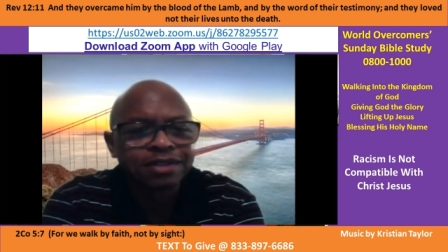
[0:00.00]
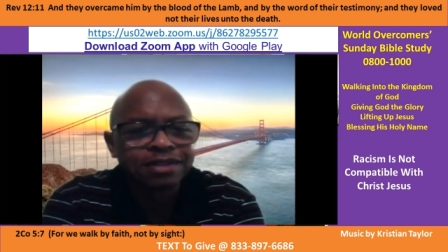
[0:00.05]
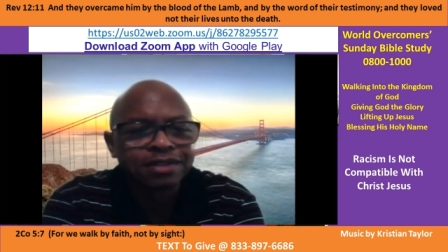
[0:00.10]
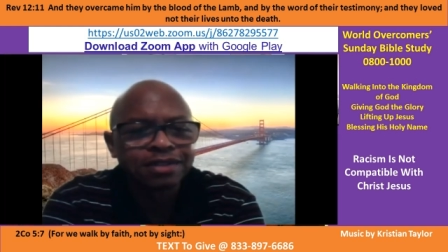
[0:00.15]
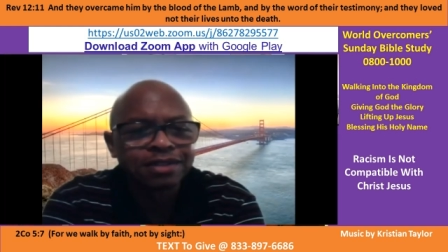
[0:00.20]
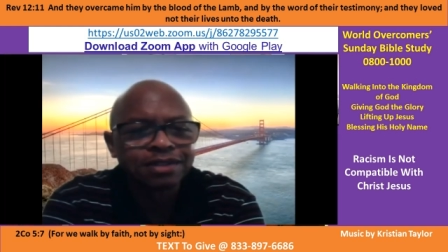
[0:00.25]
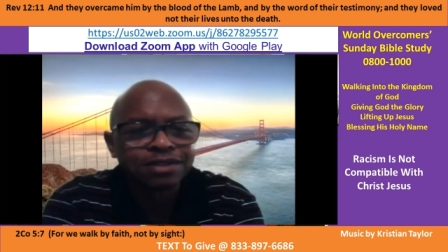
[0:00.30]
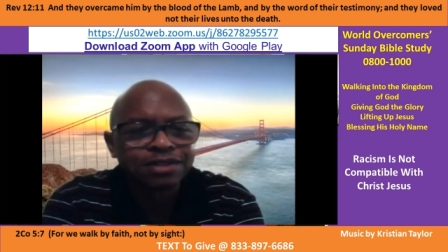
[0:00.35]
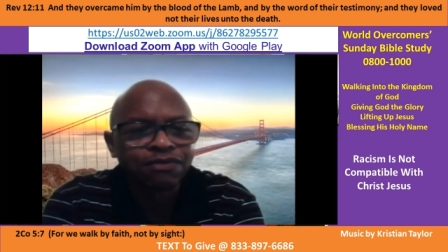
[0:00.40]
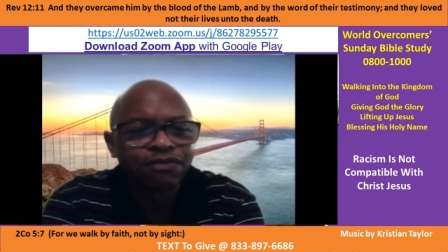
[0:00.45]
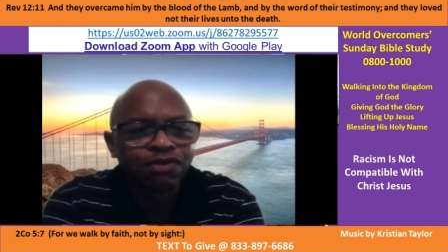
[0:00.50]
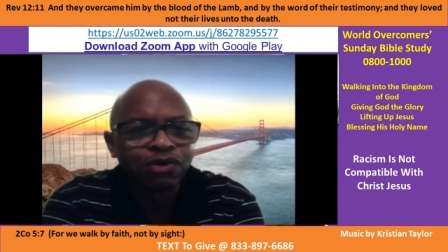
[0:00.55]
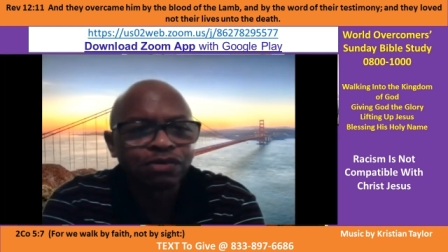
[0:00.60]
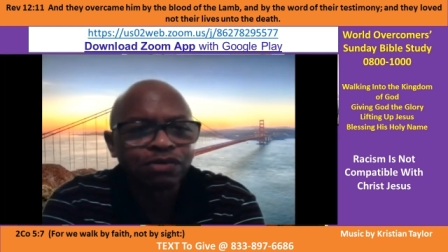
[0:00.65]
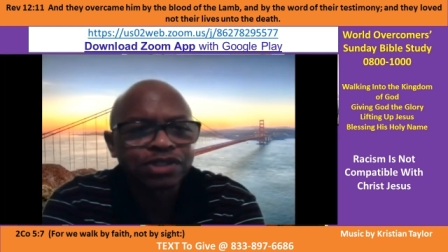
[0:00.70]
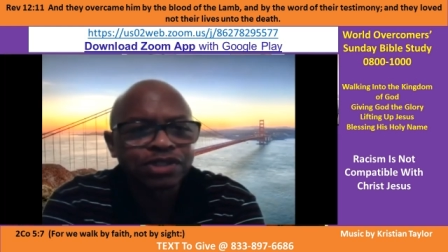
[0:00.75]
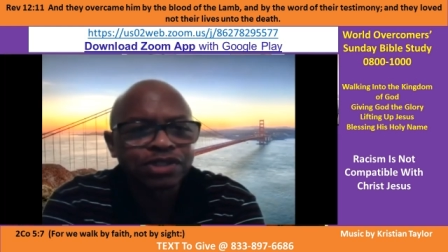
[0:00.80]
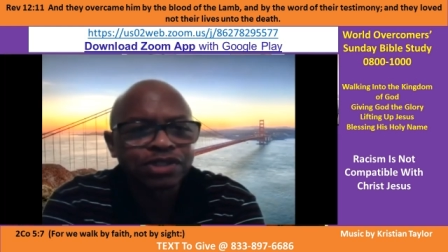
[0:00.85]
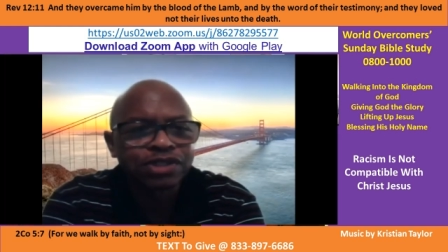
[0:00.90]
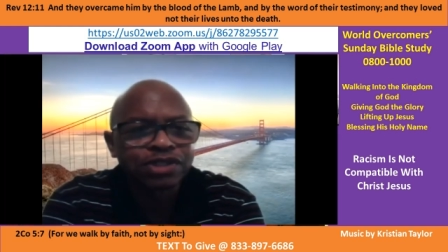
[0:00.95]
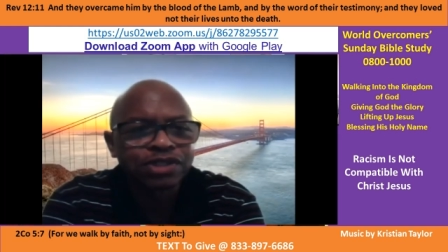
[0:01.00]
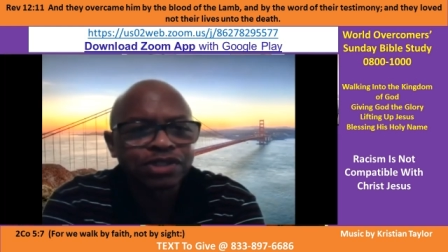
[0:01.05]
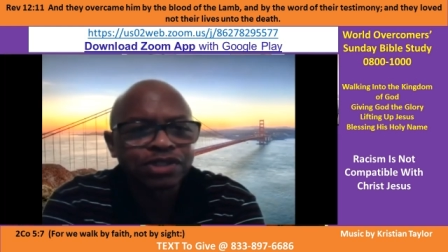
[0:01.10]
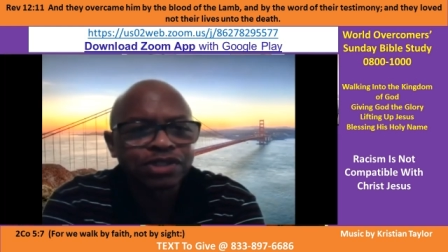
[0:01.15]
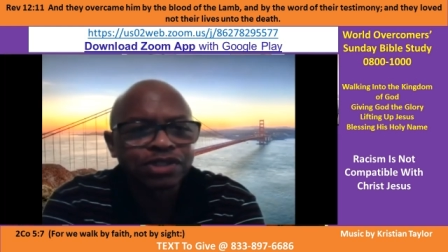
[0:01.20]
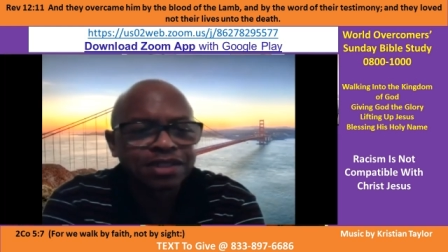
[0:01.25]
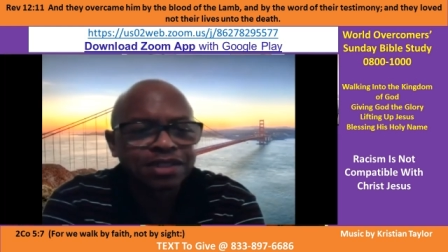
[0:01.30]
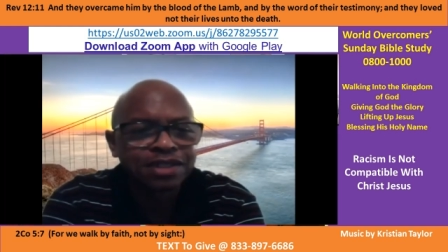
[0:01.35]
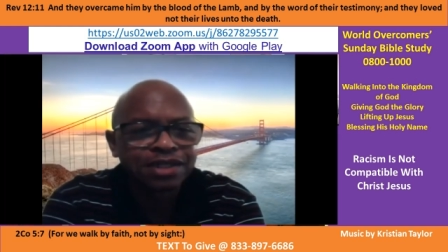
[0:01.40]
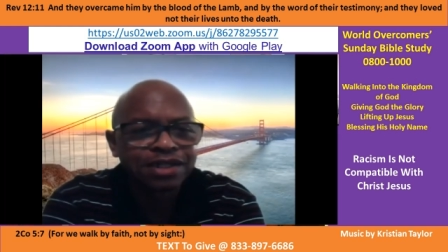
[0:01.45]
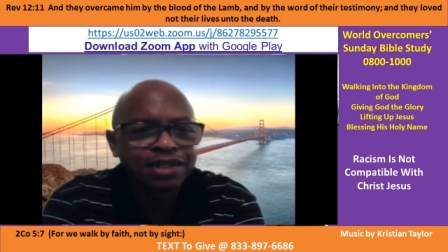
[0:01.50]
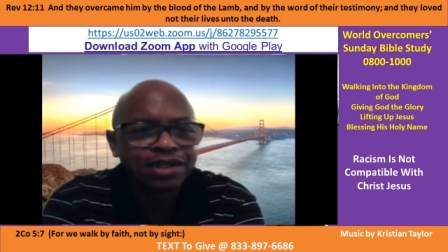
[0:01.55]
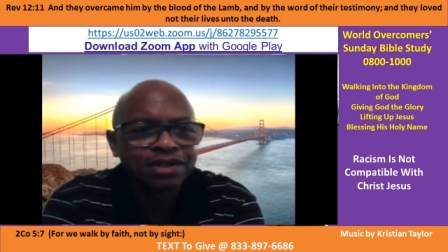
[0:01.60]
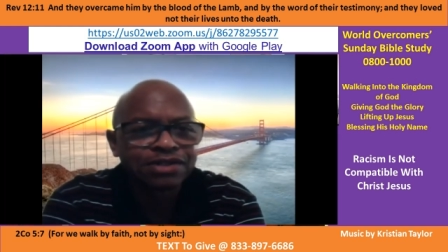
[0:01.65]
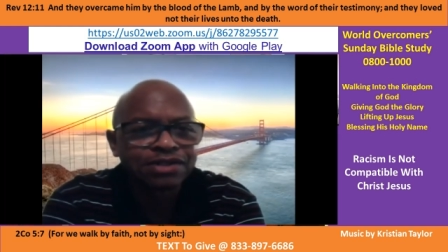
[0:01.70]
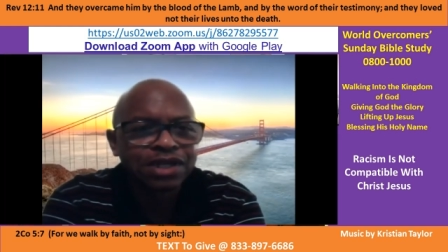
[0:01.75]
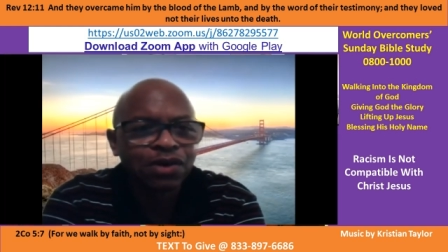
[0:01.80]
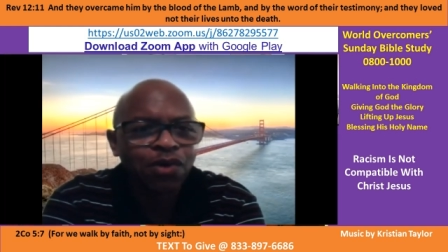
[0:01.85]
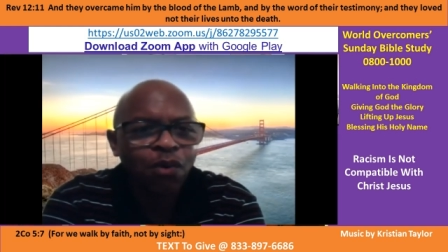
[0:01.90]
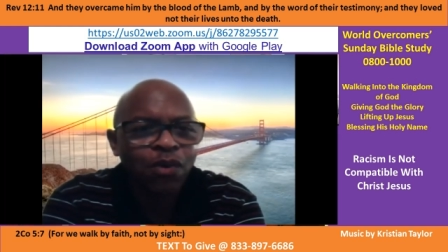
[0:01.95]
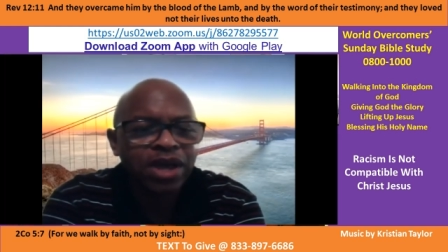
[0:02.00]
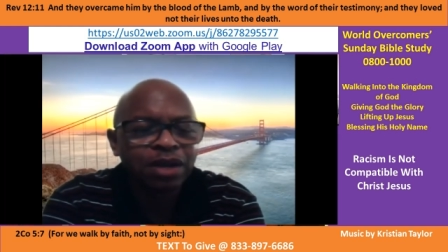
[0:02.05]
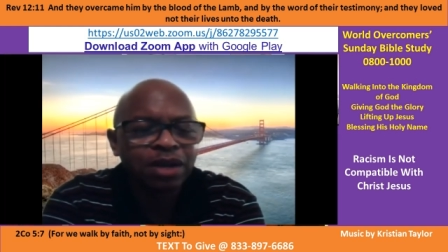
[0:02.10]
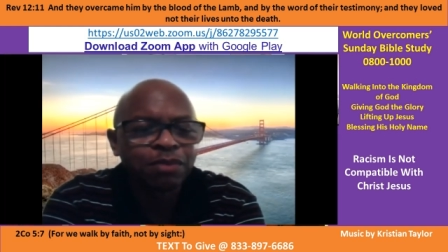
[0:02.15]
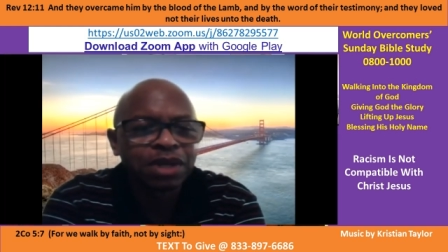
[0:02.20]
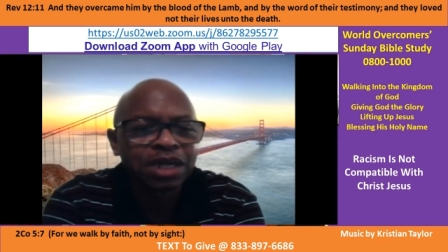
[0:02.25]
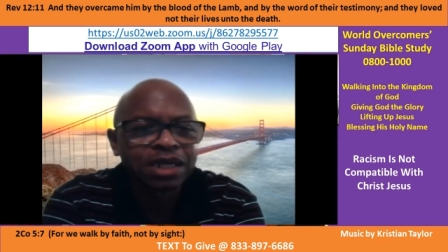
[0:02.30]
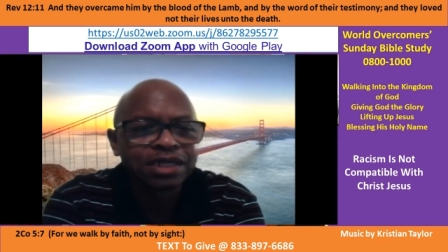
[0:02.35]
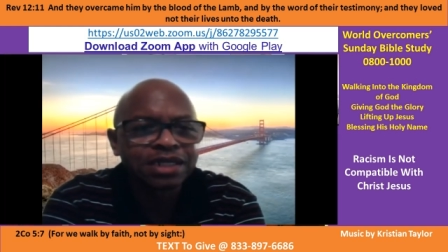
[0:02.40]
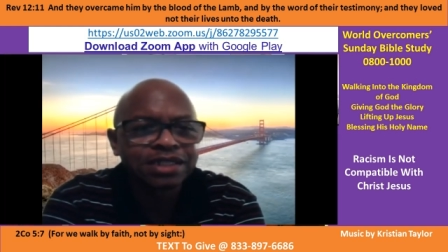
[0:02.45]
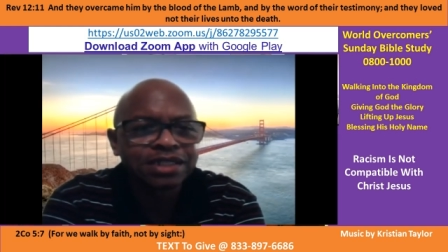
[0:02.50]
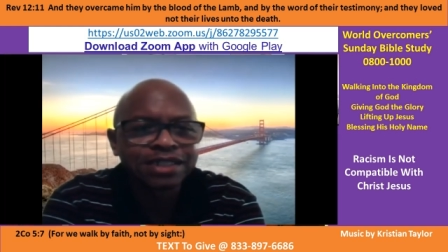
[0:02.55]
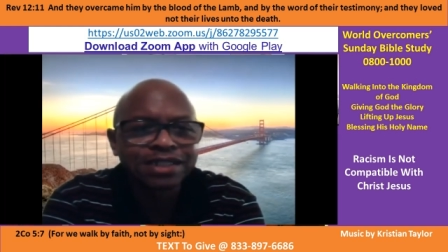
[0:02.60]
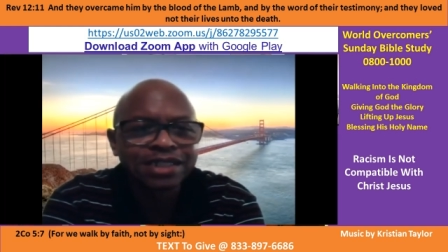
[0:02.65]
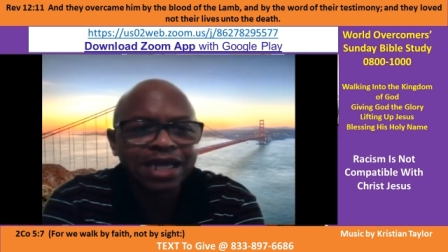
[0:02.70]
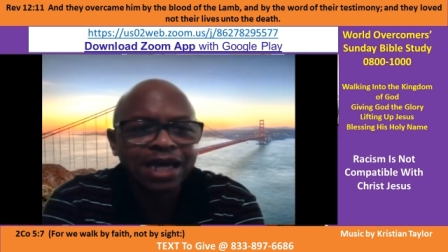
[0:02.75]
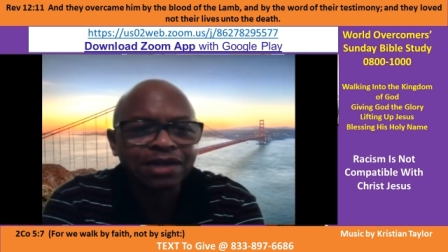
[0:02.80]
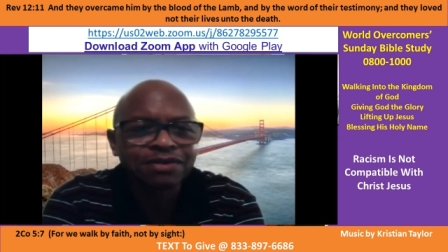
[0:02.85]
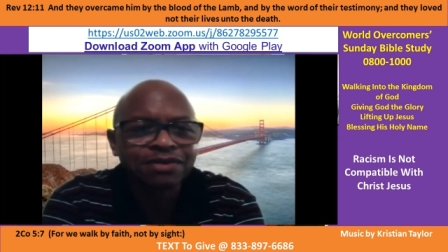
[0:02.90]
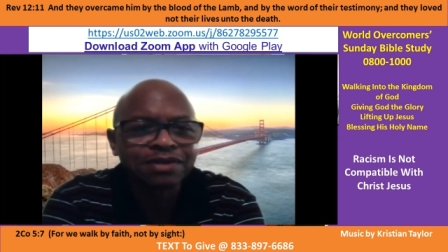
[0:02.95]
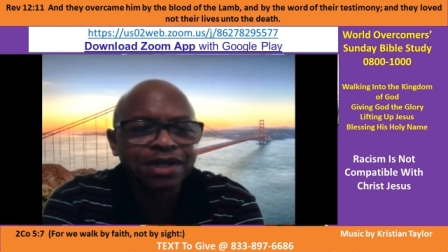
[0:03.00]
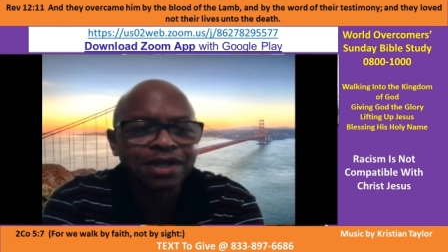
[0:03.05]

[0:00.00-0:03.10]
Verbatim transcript: the full text, it was like, well, wait a minute, this is not.